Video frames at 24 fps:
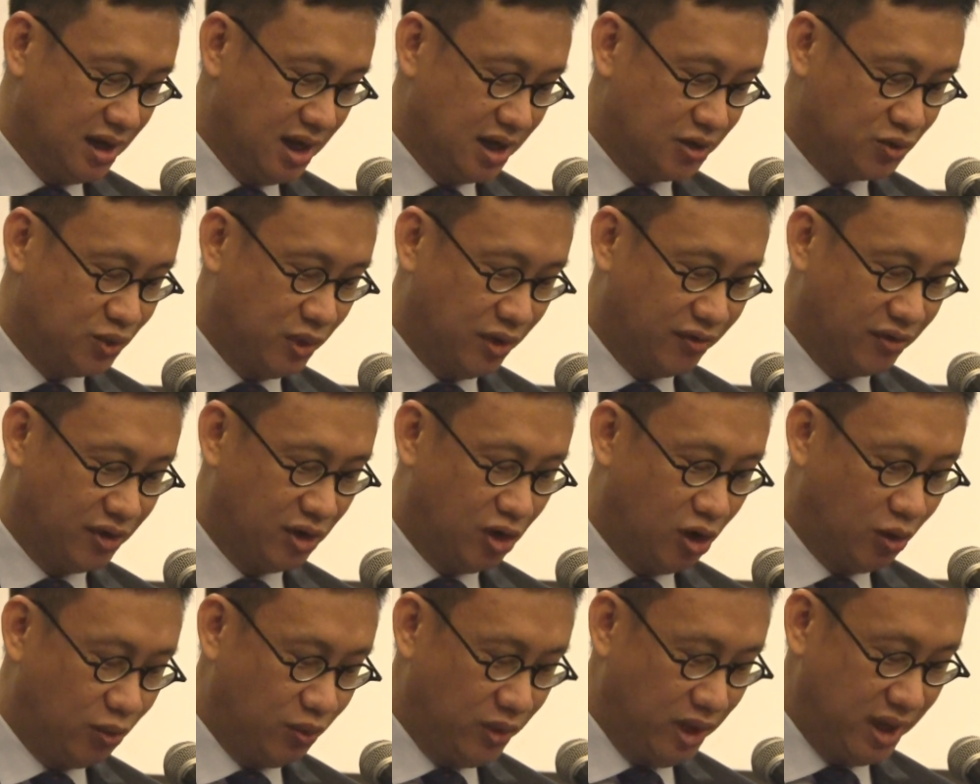as we
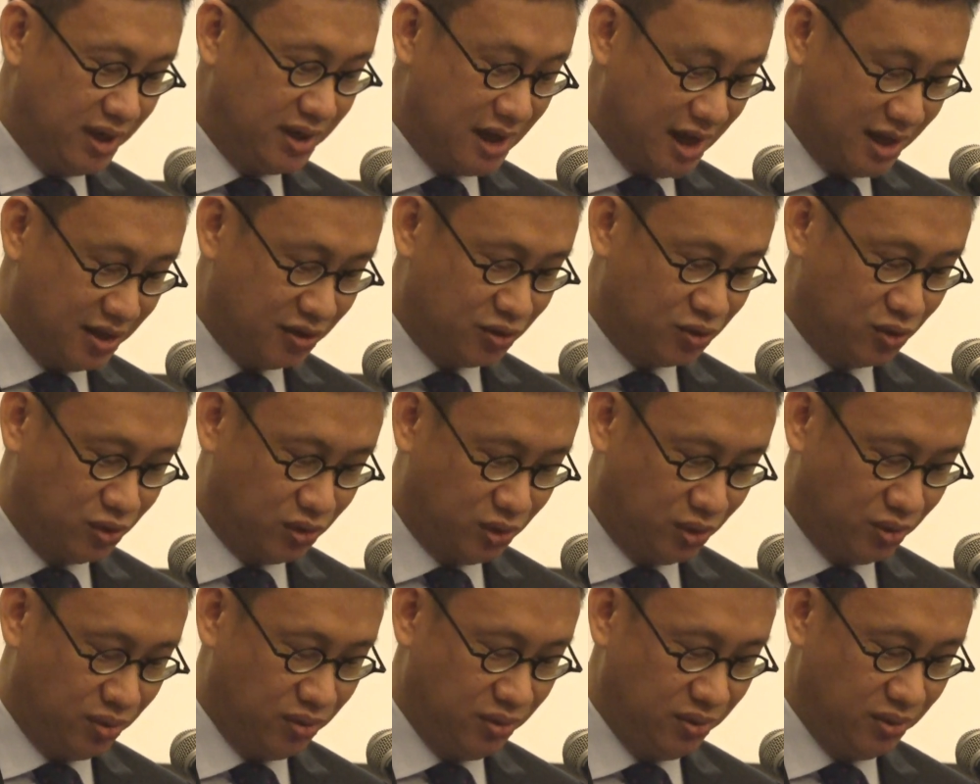have a long way yet to
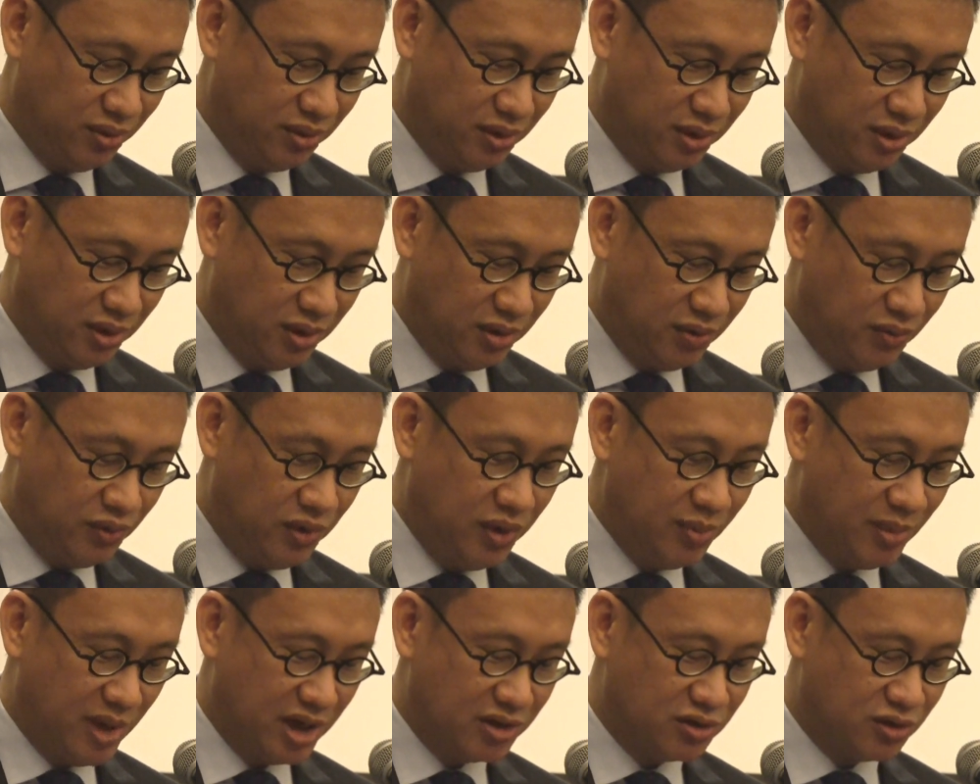go,
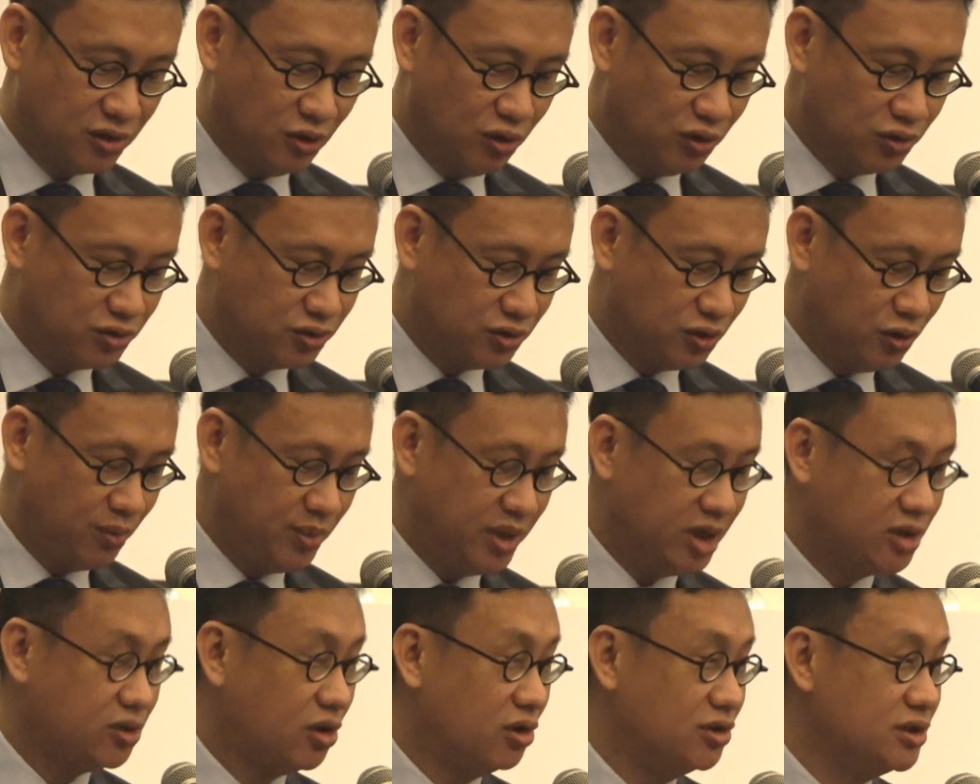we must also
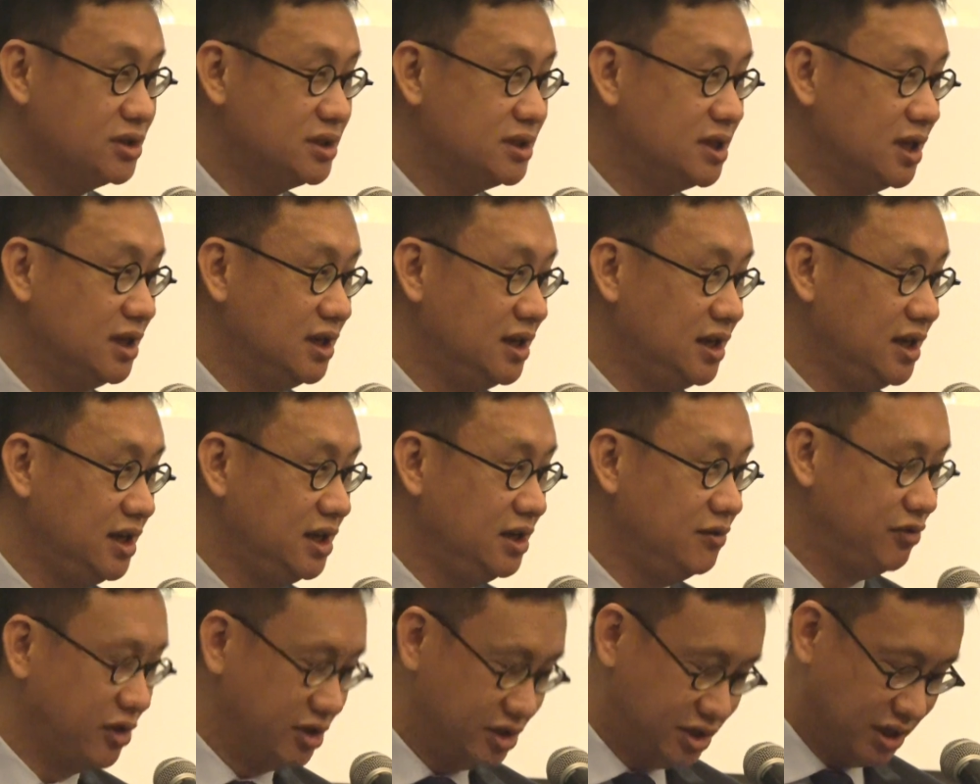be
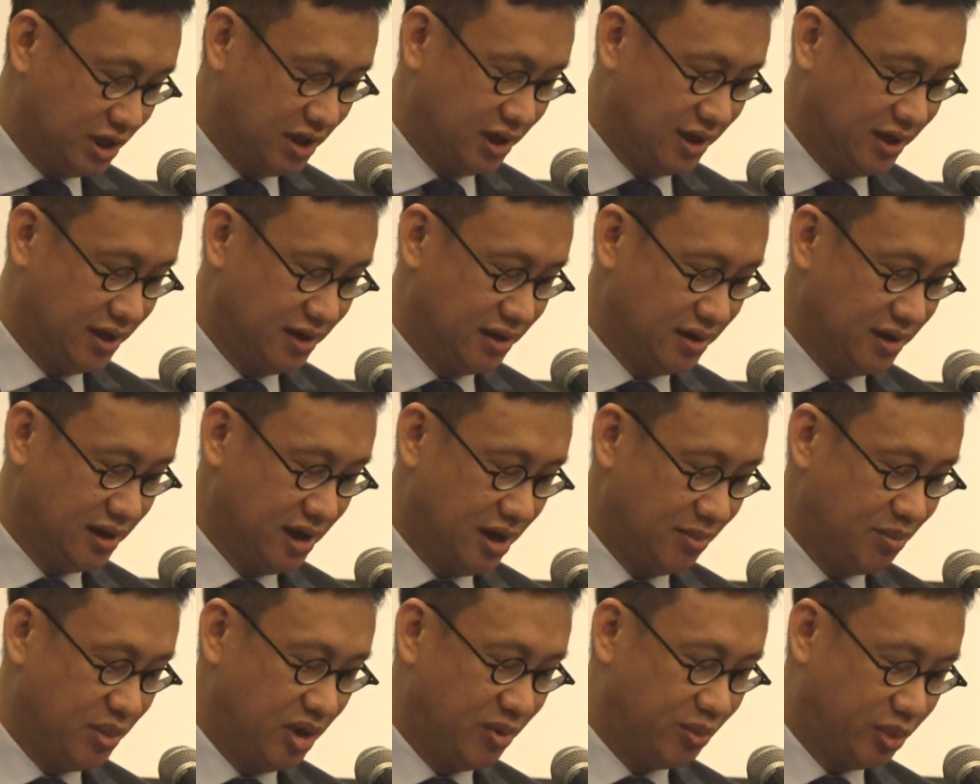constantly vigilant
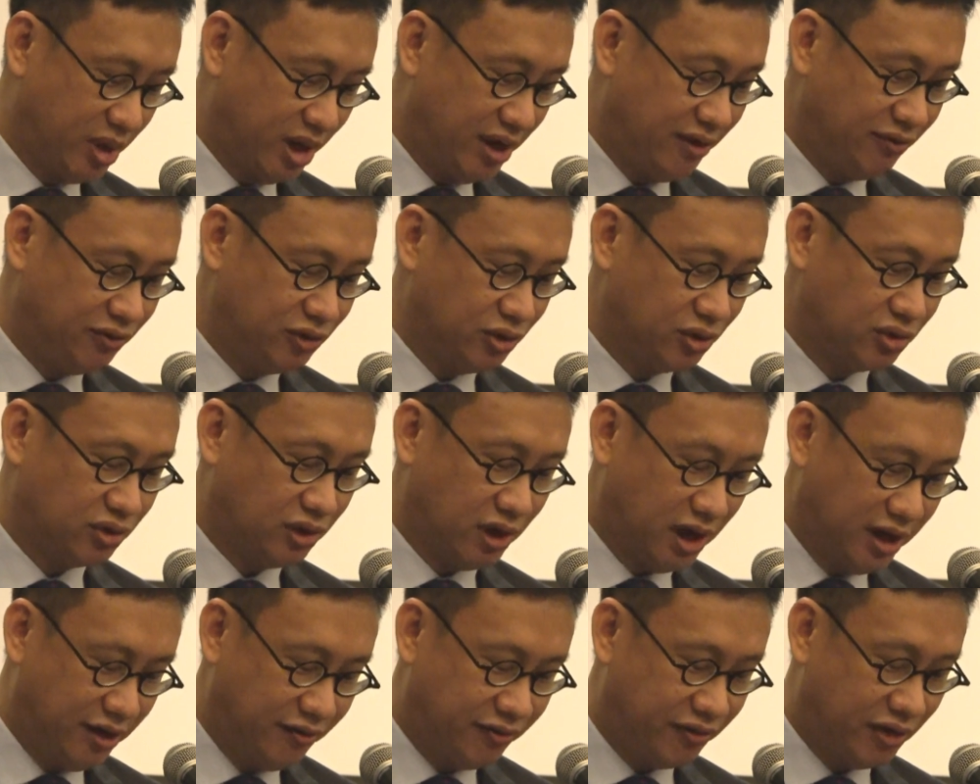and be brave to
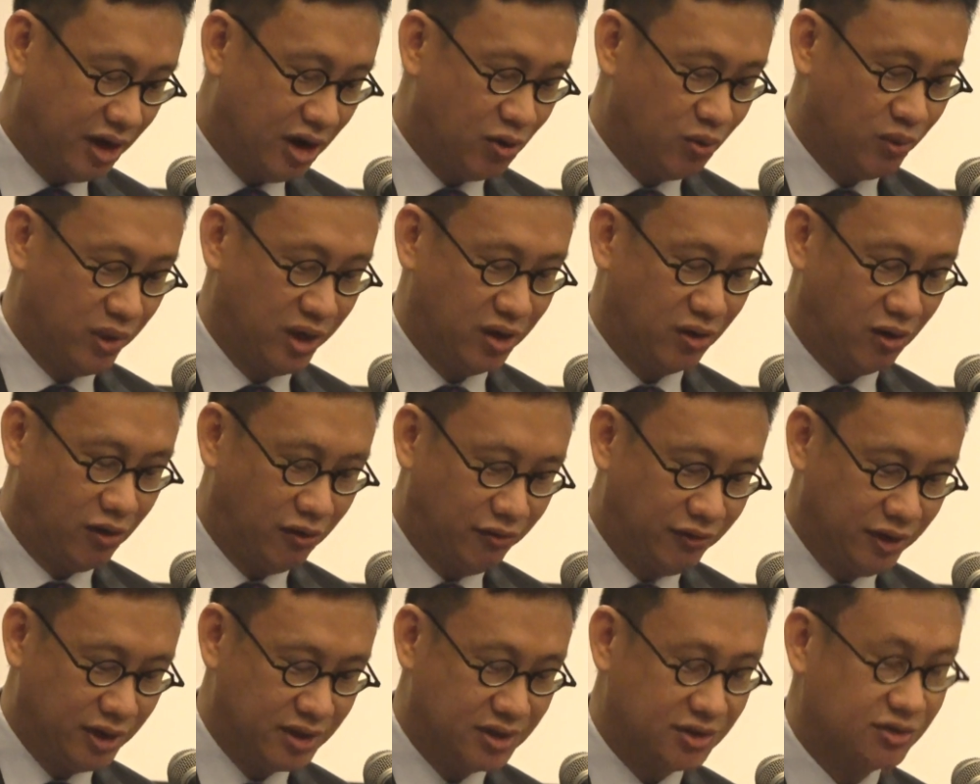cry foul when
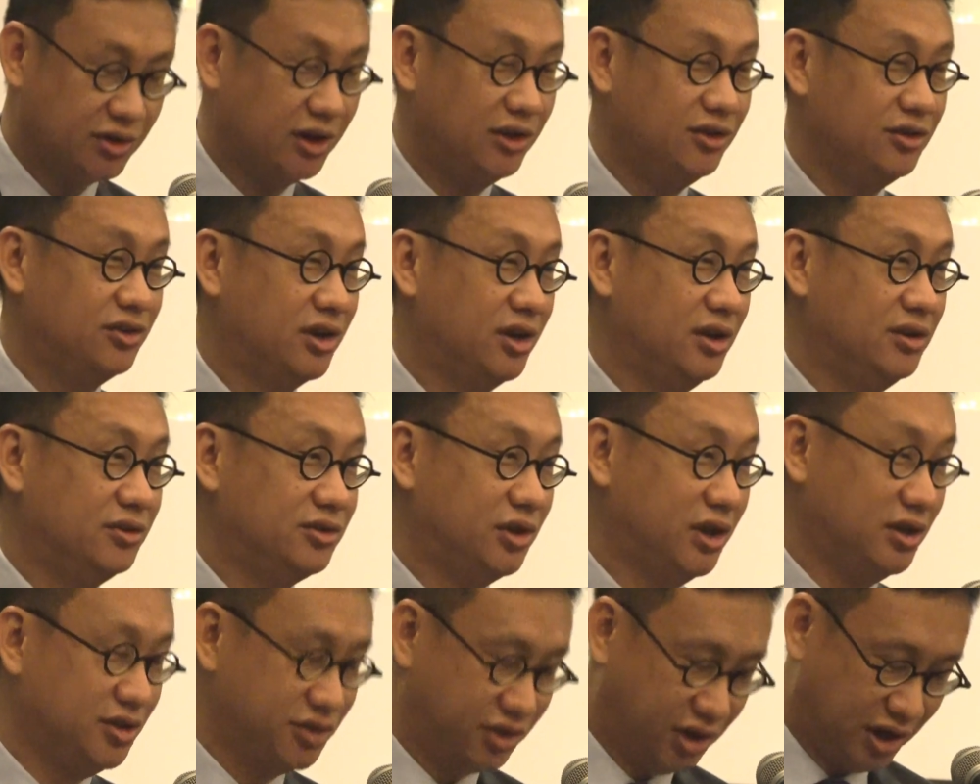obvious
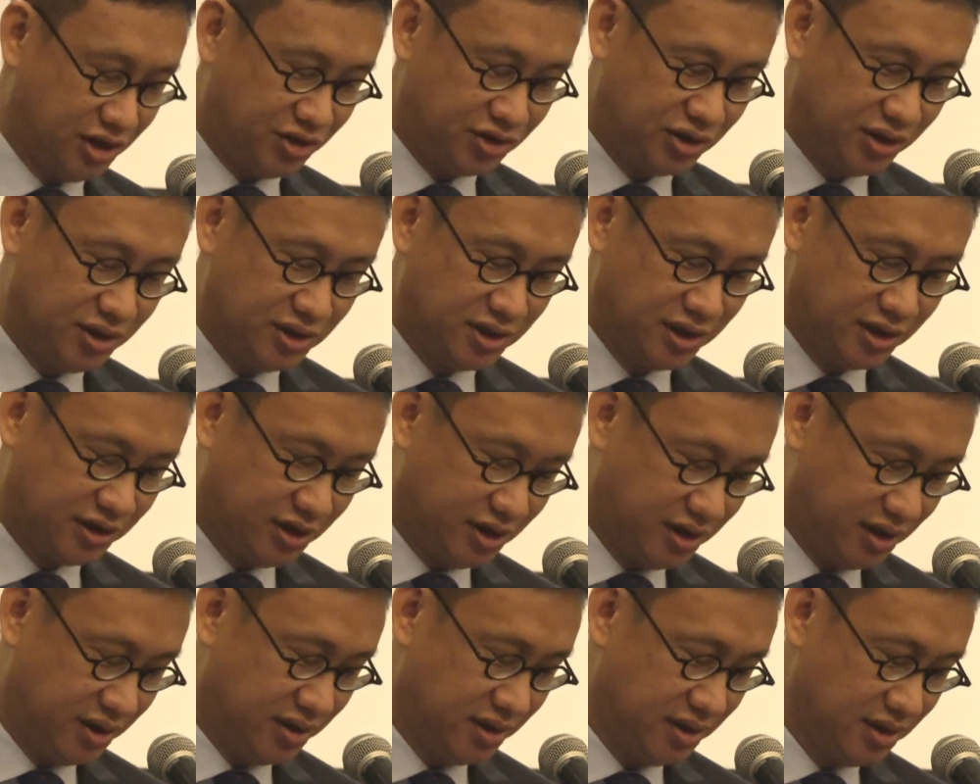transgressions
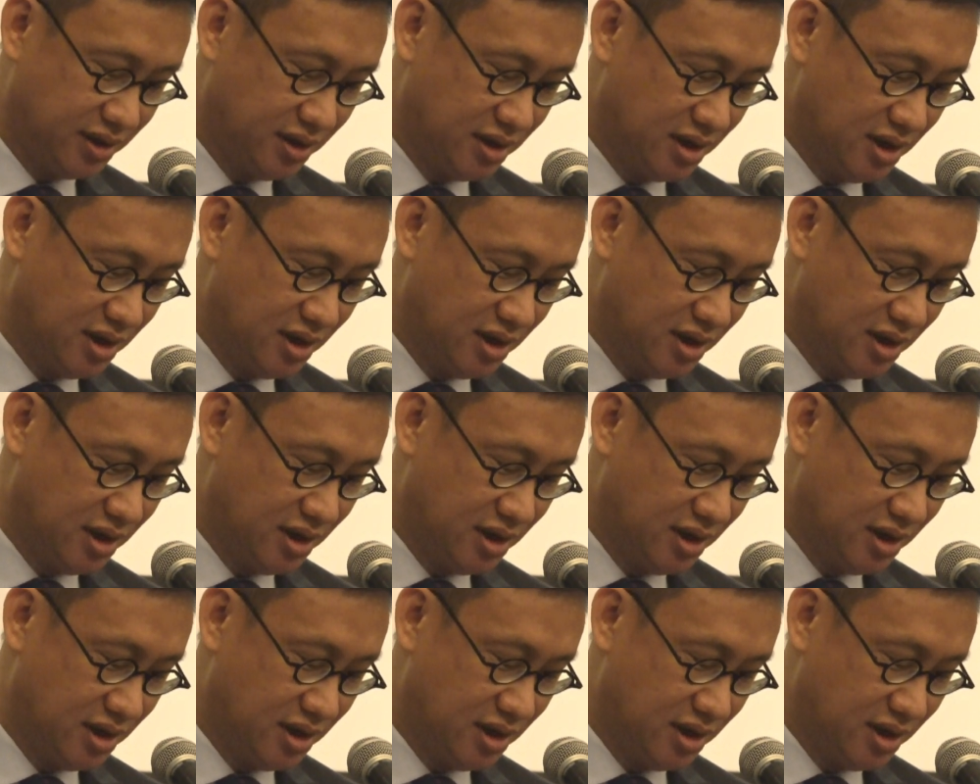occur.